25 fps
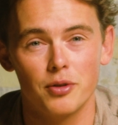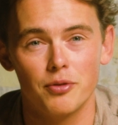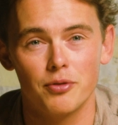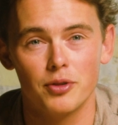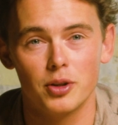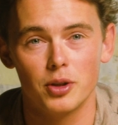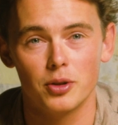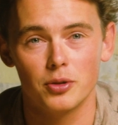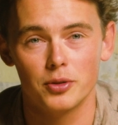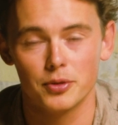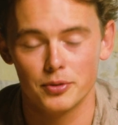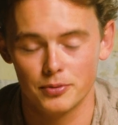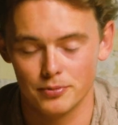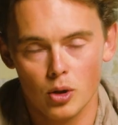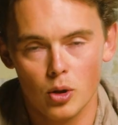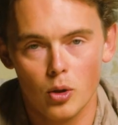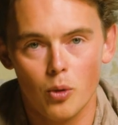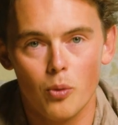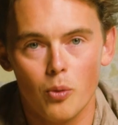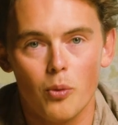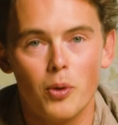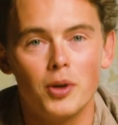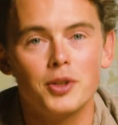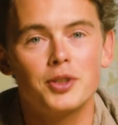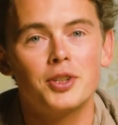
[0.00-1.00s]
the field.
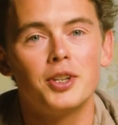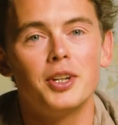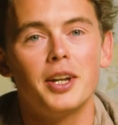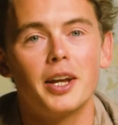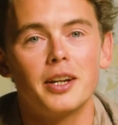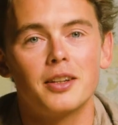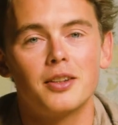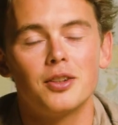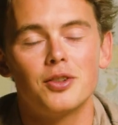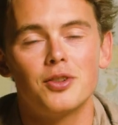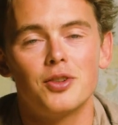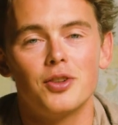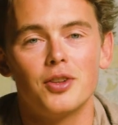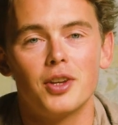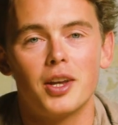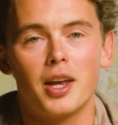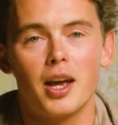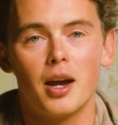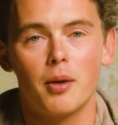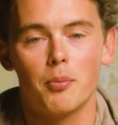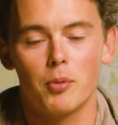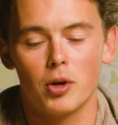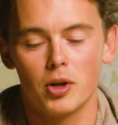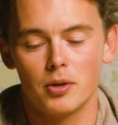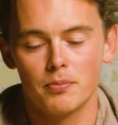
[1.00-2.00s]
Once connected to the
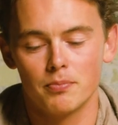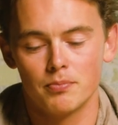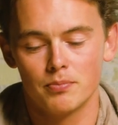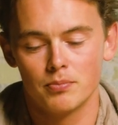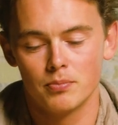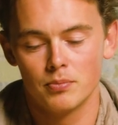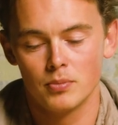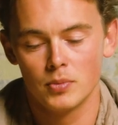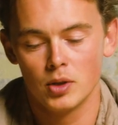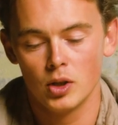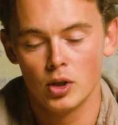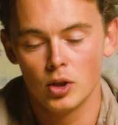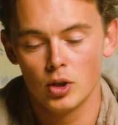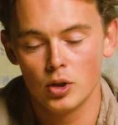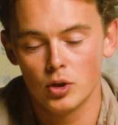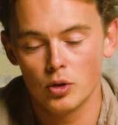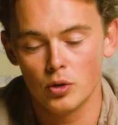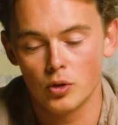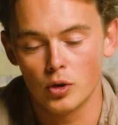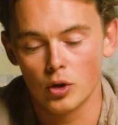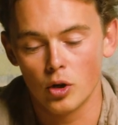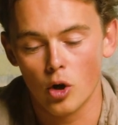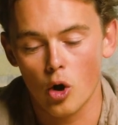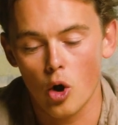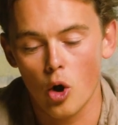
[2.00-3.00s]
camera, you
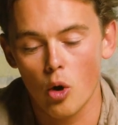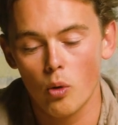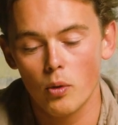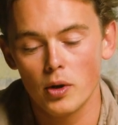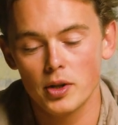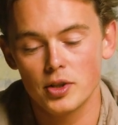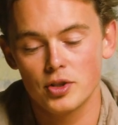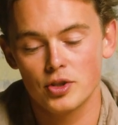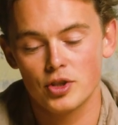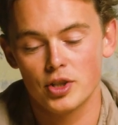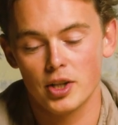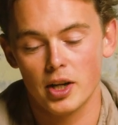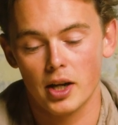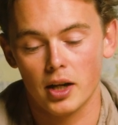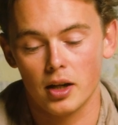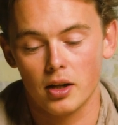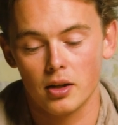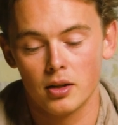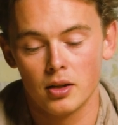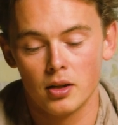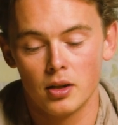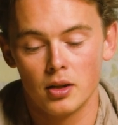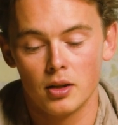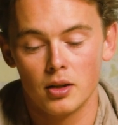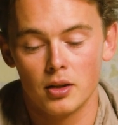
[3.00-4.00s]
can always
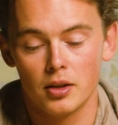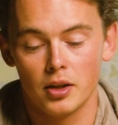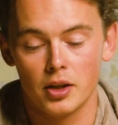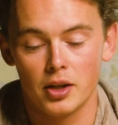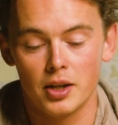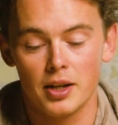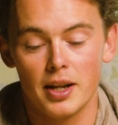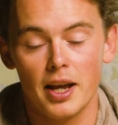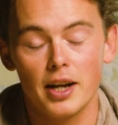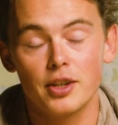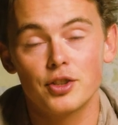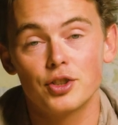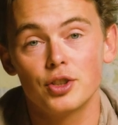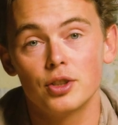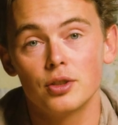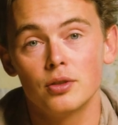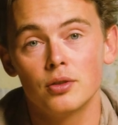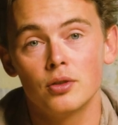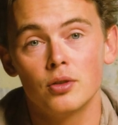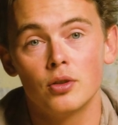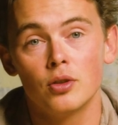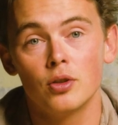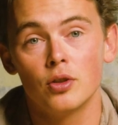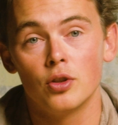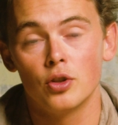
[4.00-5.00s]
check the
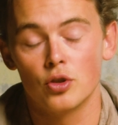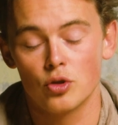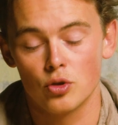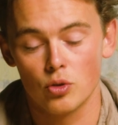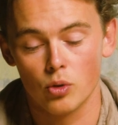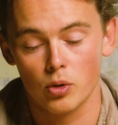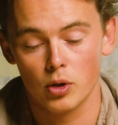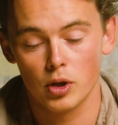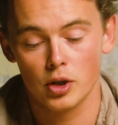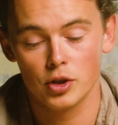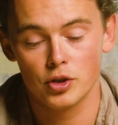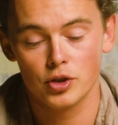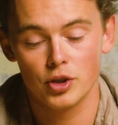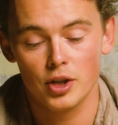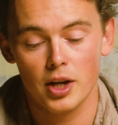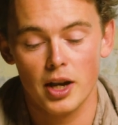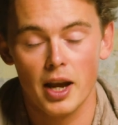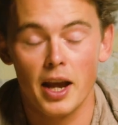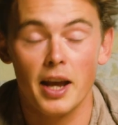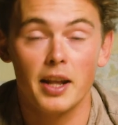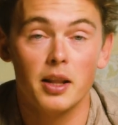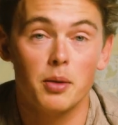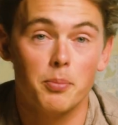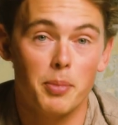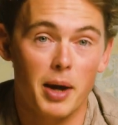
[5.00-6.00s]
connection, the storage,
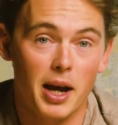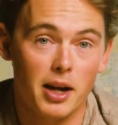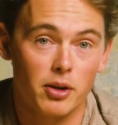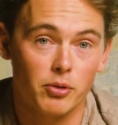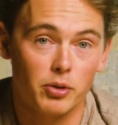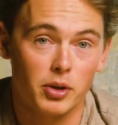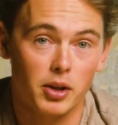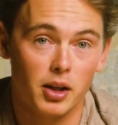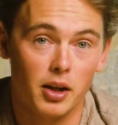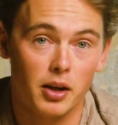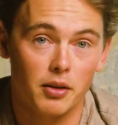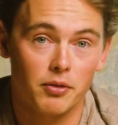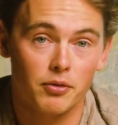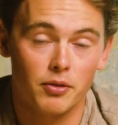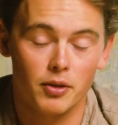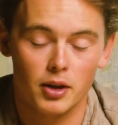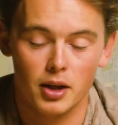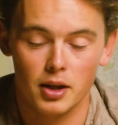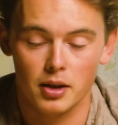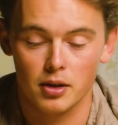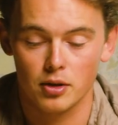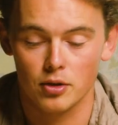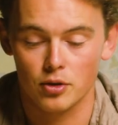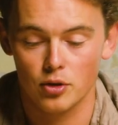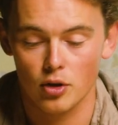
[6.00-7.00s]
and the battery life
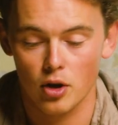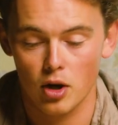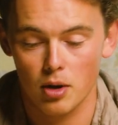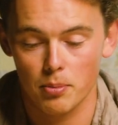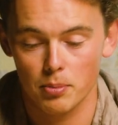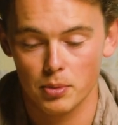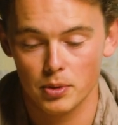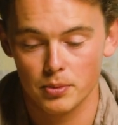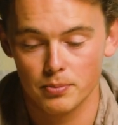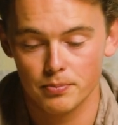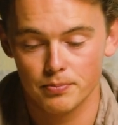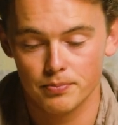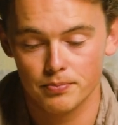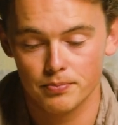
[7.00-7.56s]
at the top.